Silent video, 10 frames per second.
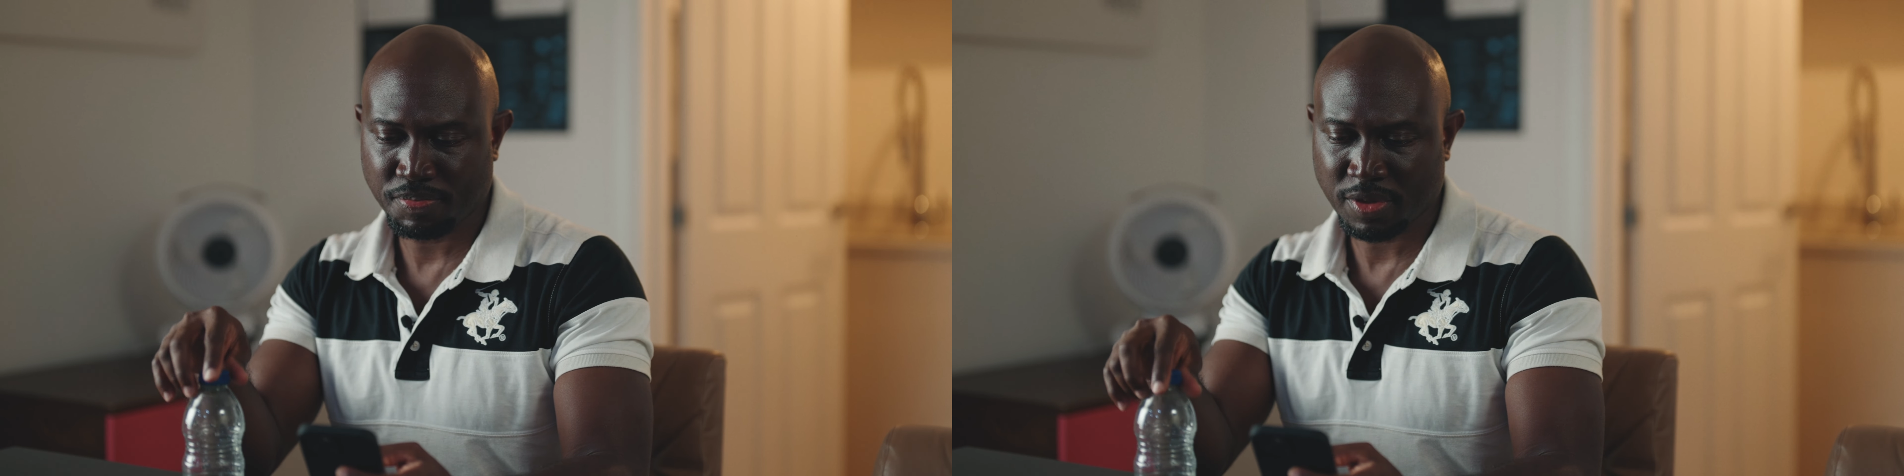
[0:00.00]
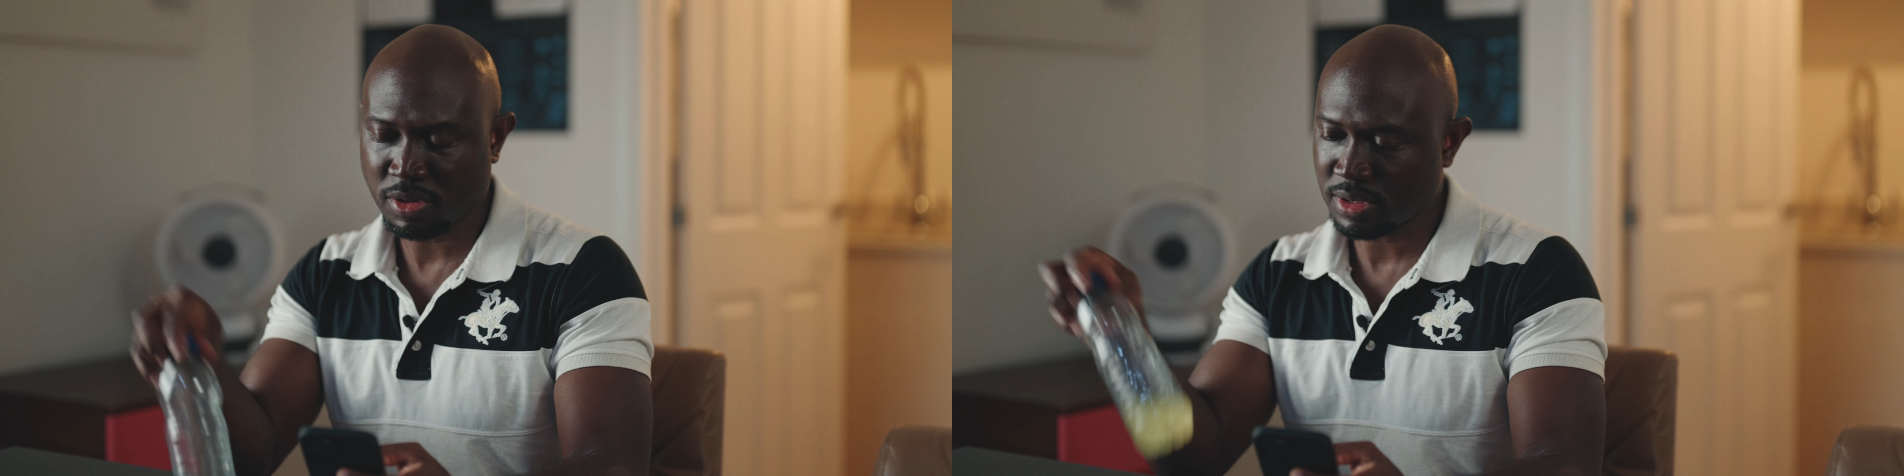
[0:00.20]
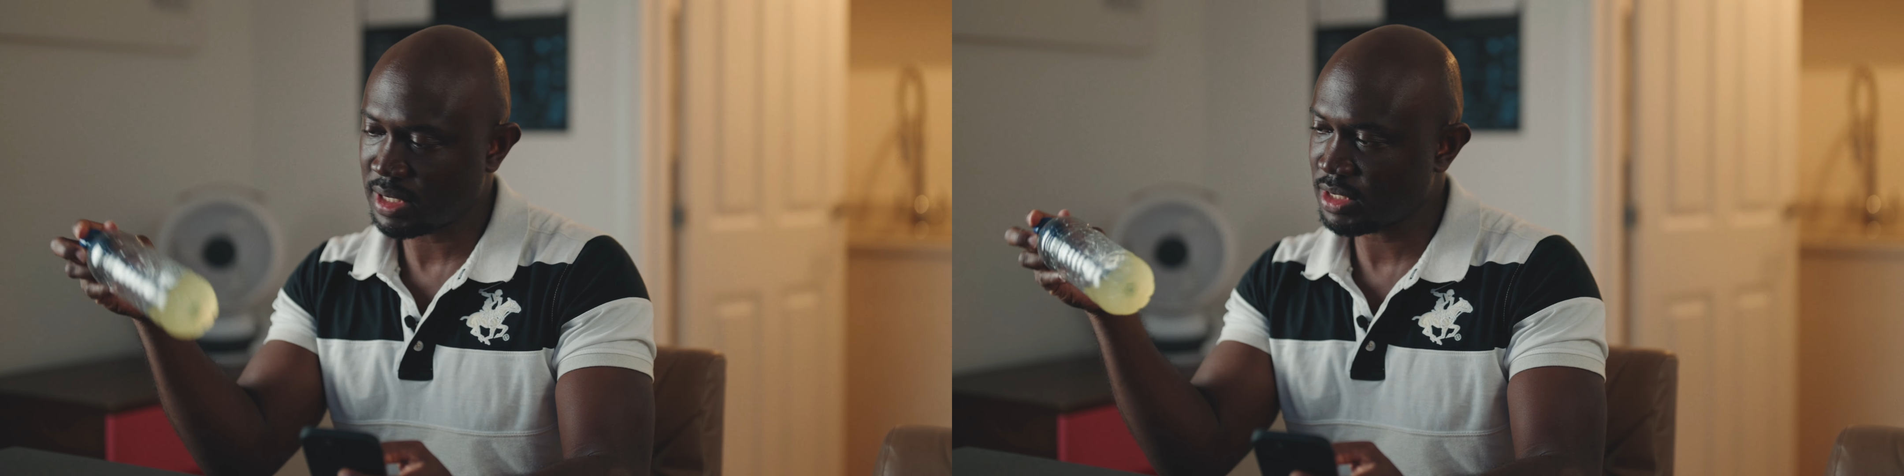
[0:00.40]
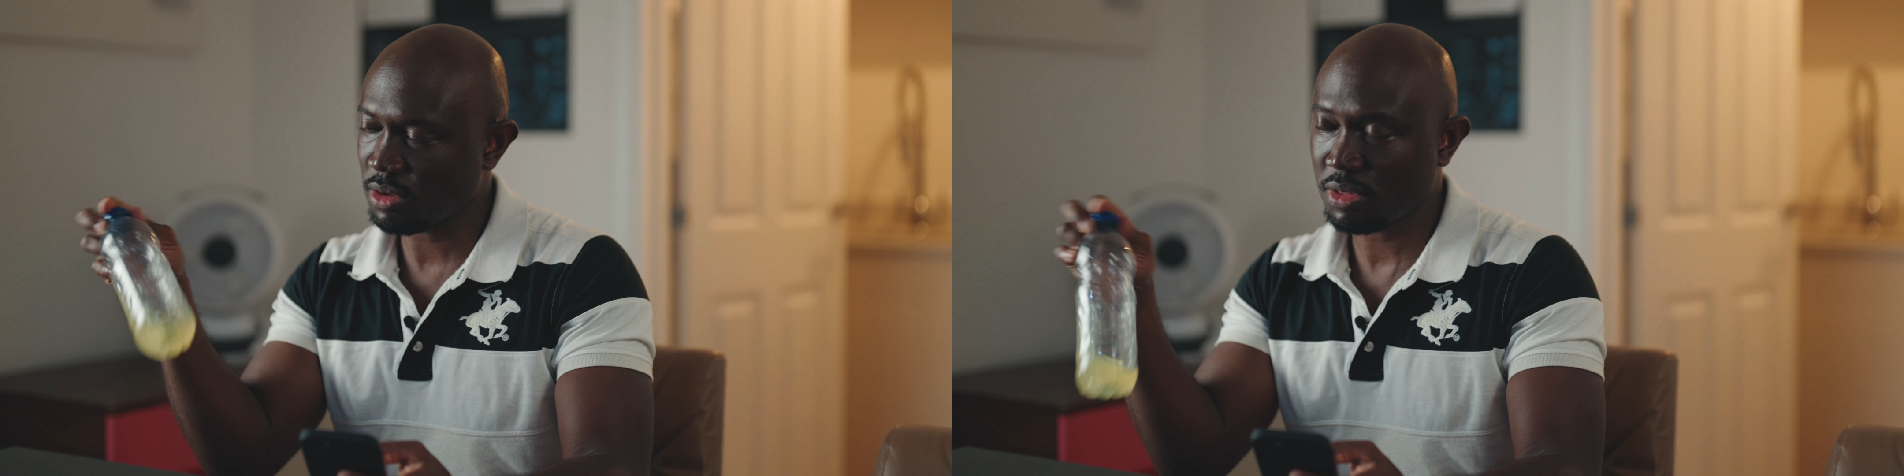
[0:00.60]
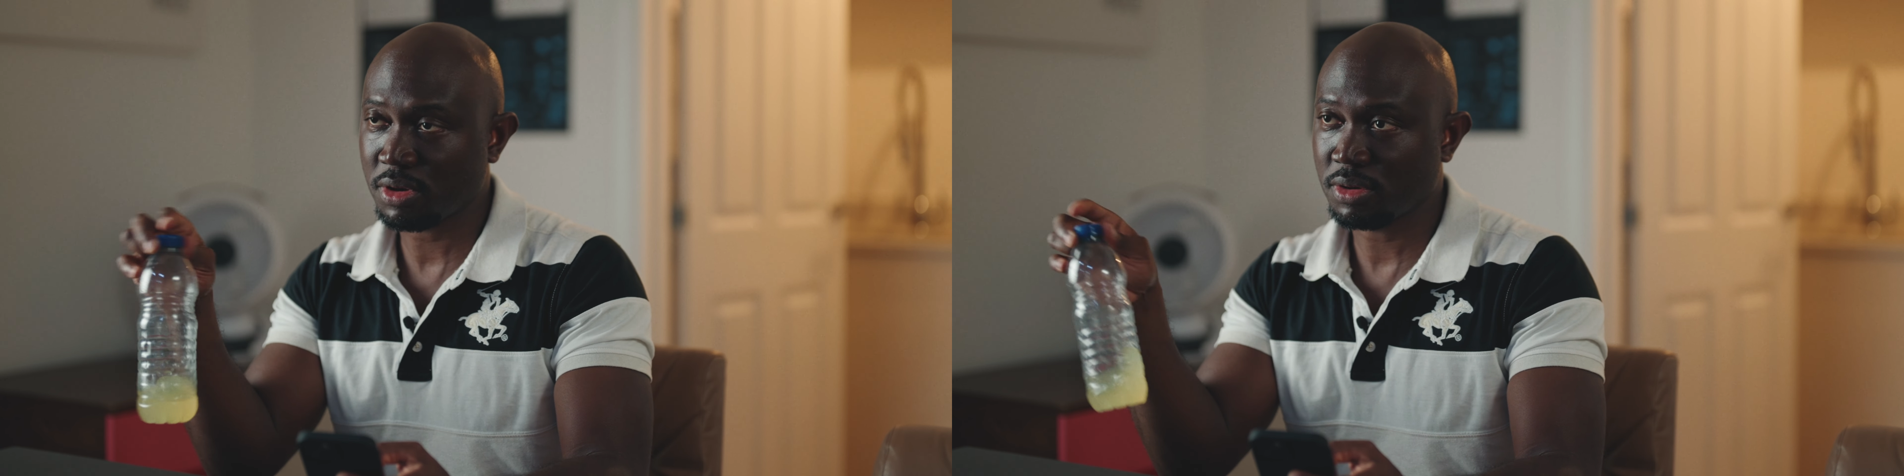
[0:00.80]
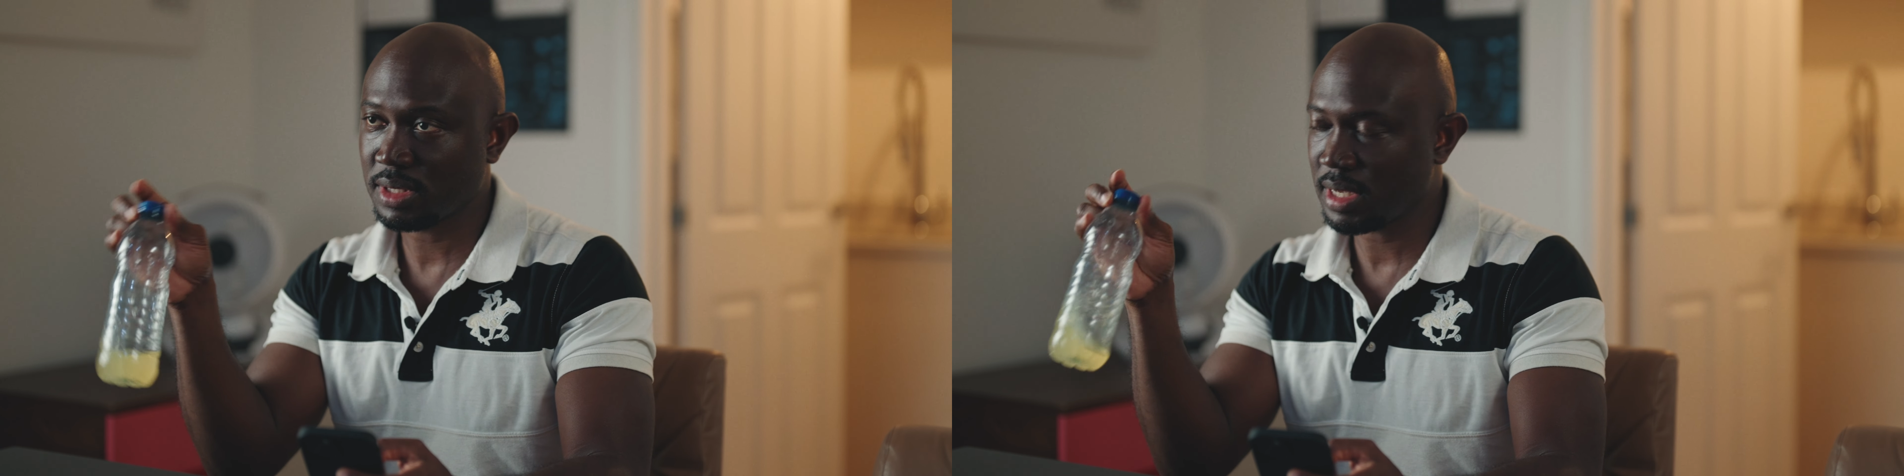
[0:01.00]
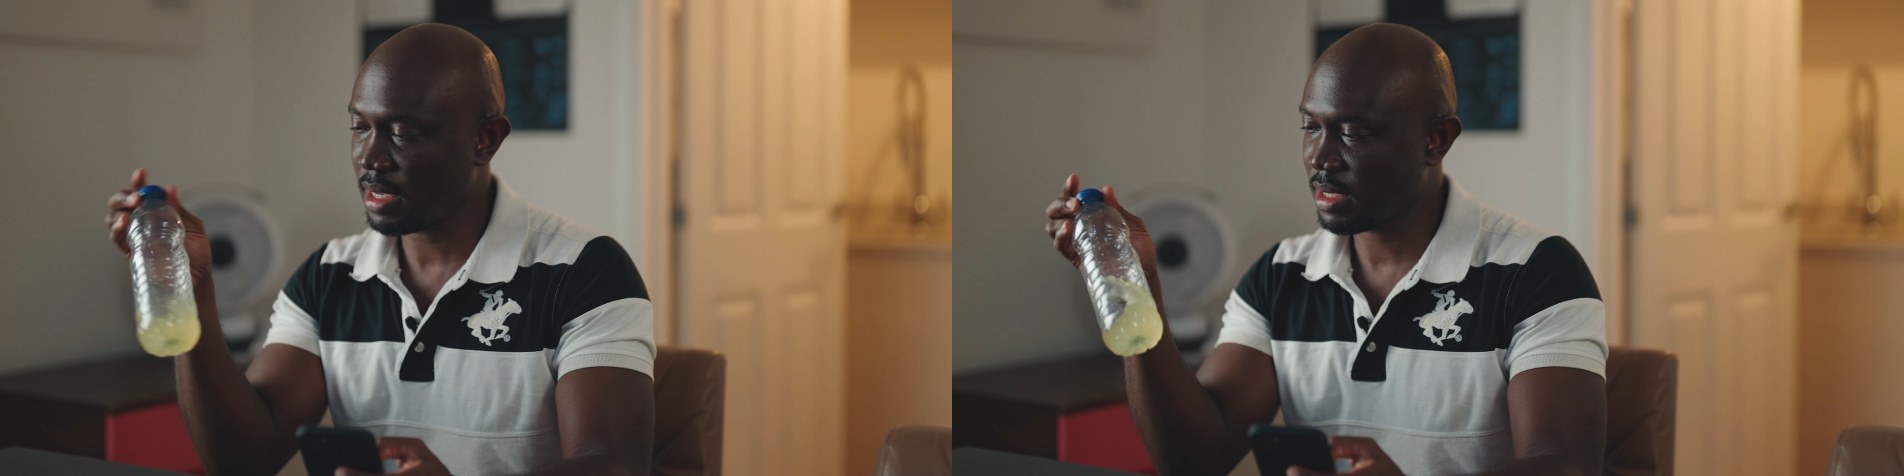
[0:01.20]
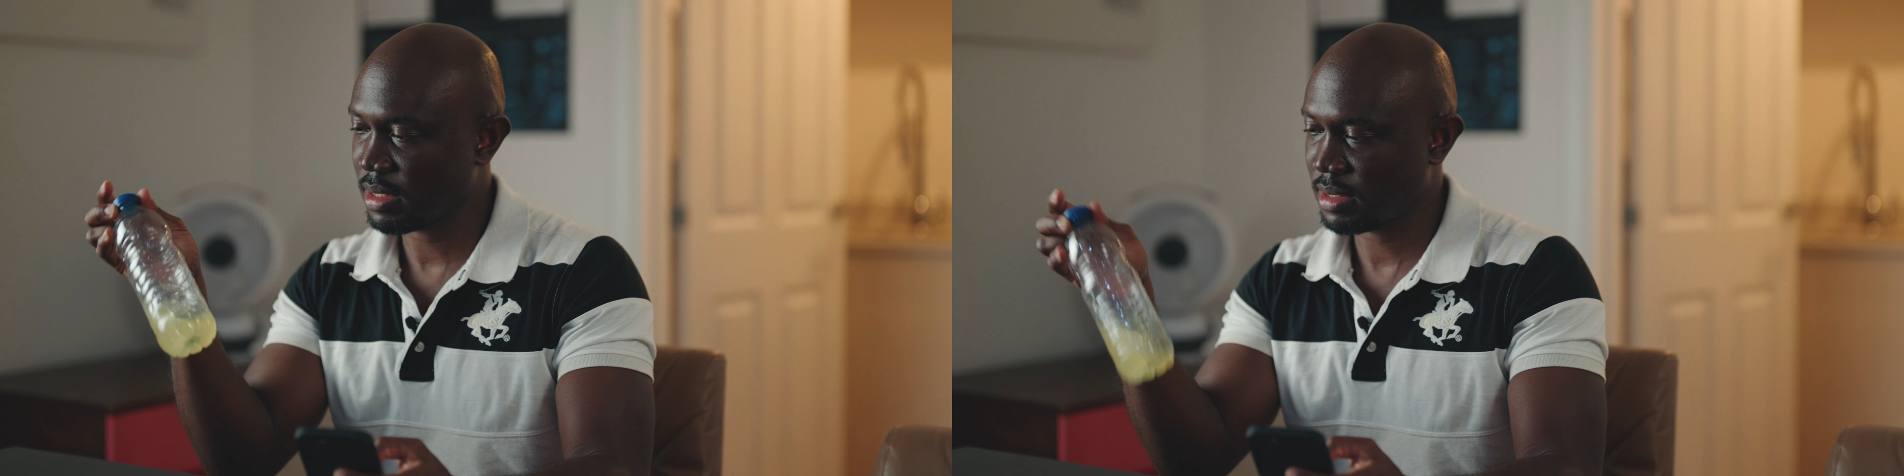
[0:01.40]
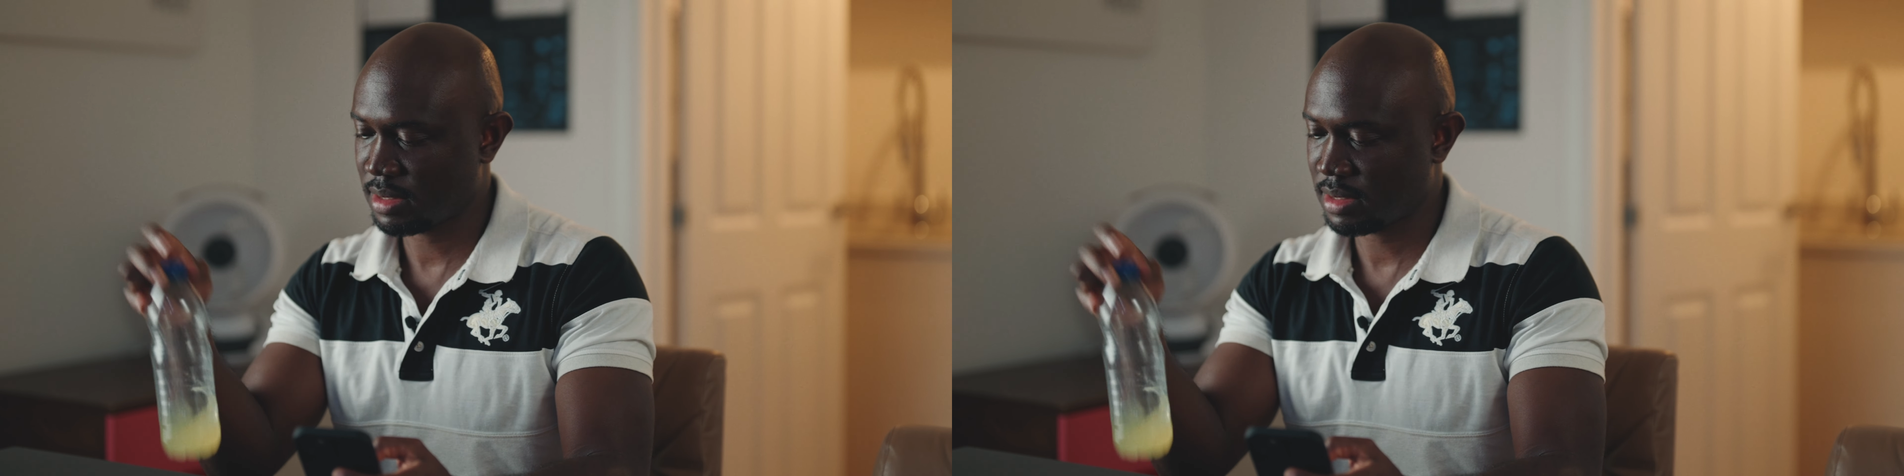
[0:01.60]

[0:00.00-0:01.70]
because there's nothing on there,